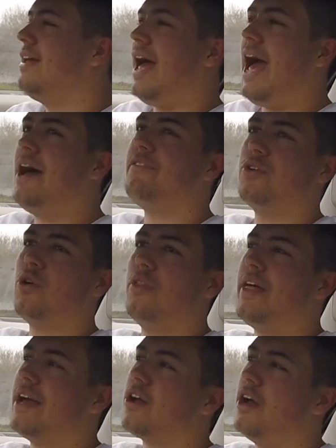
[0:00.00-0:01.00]
haven't got
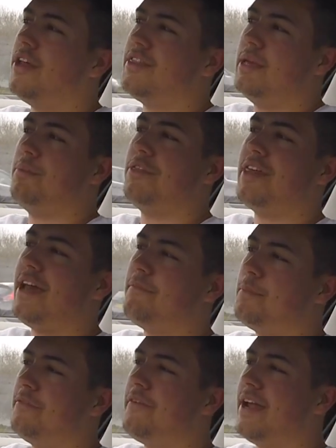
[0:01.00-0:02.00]
that kind of thing
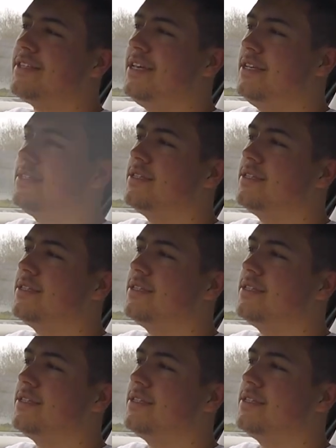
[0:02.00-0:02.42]
perfected,